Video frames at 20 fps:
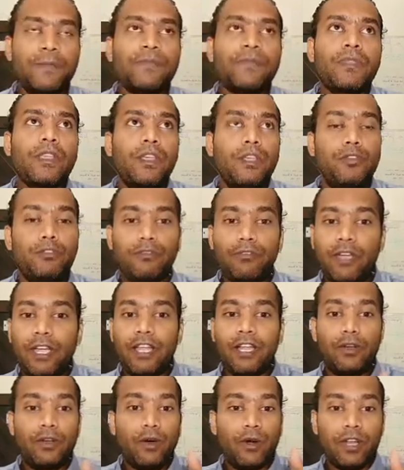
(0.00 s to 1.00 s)
You fail,
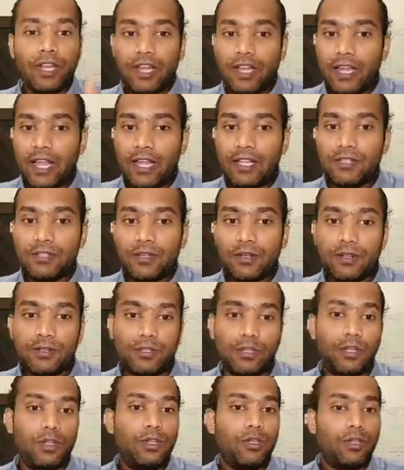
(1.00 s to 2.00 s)
you don't get an answer, so
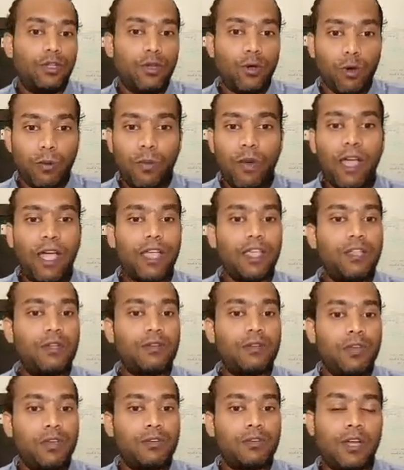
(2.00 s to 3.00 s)
you go back,
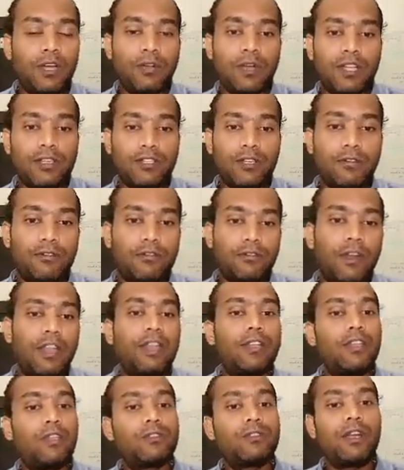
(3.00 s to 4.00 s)
you try to ask your
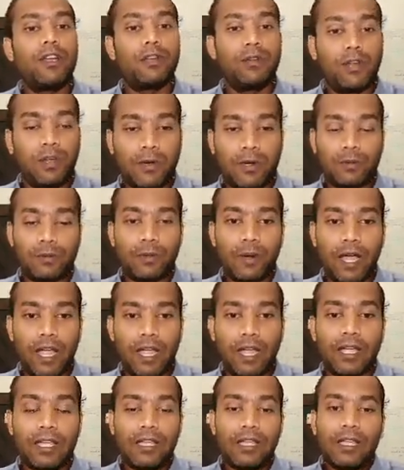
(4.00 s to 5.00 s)
friend, you try to rework
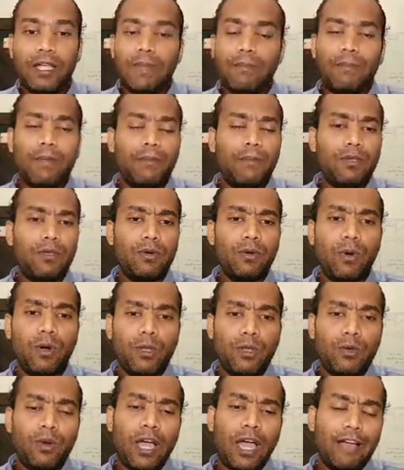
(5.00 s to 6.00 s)
back. Maybe
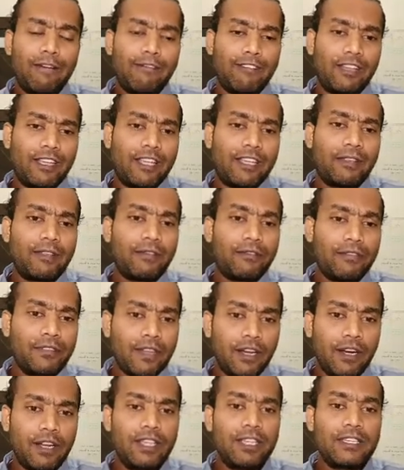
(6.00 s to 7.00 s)
you have like
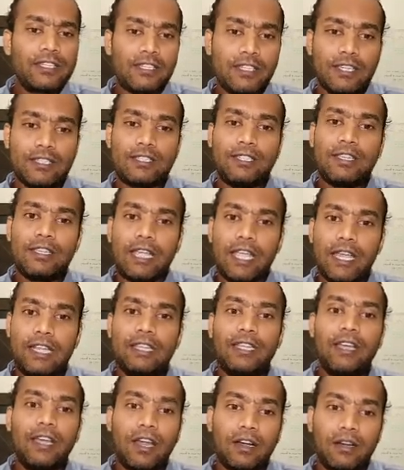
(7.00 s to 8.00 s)
30, 60,
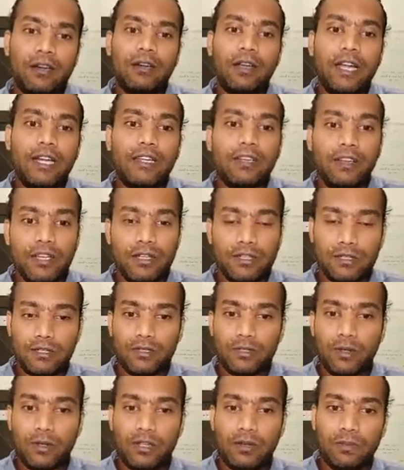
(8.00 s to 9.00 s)
80, 100 iterations
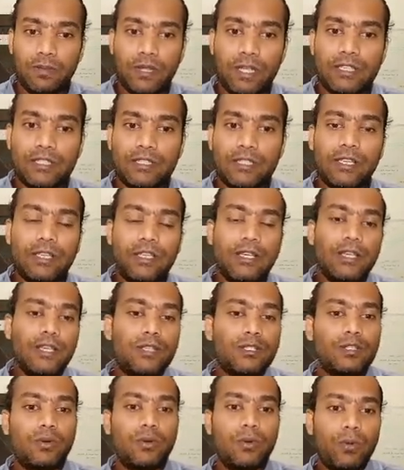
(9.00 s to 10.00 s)
all in place.
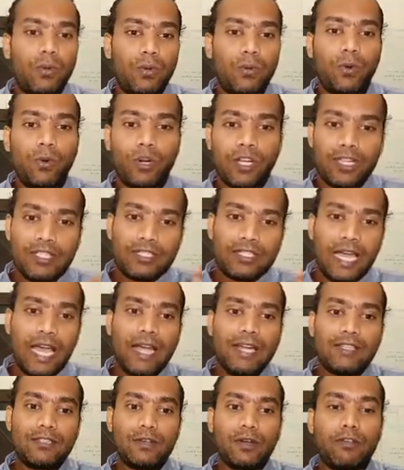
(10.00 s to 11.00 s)
So what is
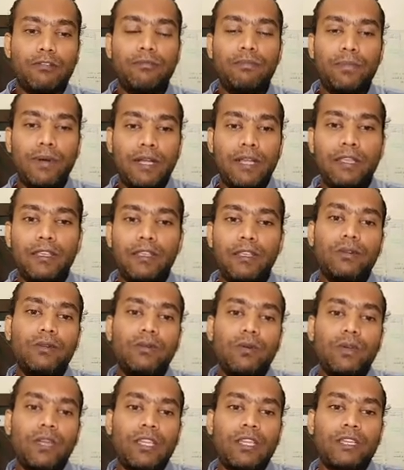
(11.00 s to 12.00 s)
that sort of building
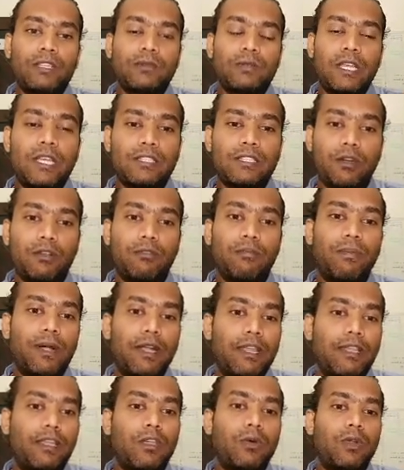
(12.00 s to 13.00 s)
you is it's sort of
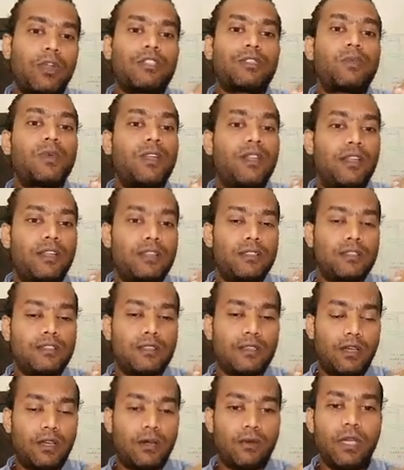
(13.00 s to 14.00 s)
building you an
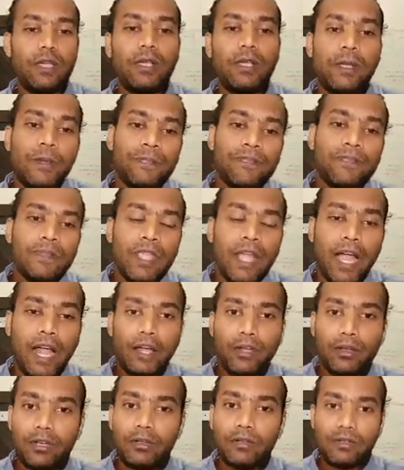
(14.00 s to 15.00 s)
experience, okay? And
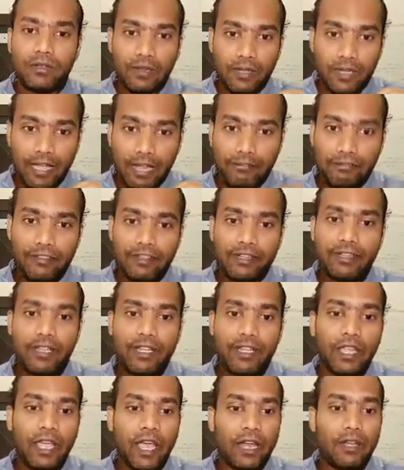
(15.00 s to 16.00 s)
you could
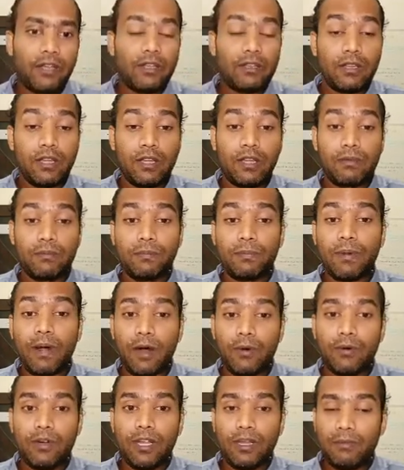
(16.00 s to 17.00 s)
definitely, and you can
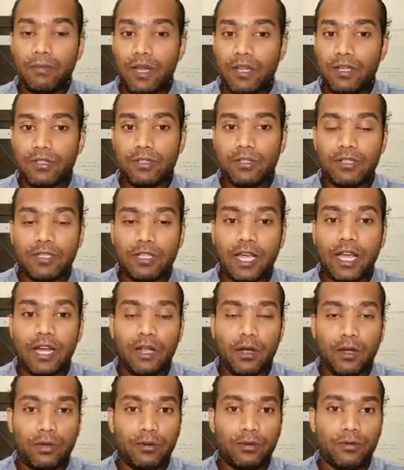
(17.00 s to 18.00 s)
proudly mention that
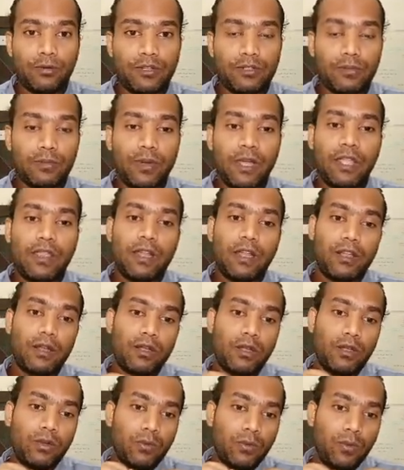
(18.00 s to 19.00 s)
on your resume that
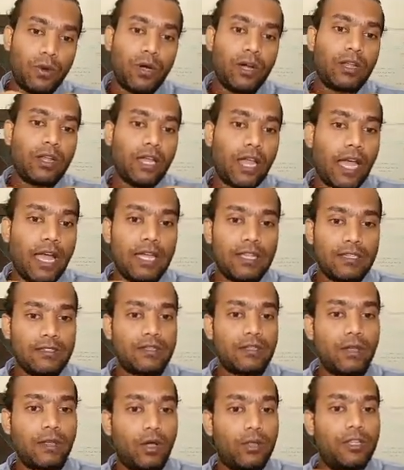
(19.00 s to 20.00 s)
you work
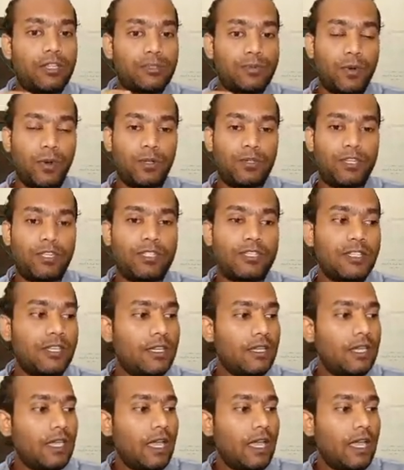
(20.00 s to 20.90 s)
on these projects.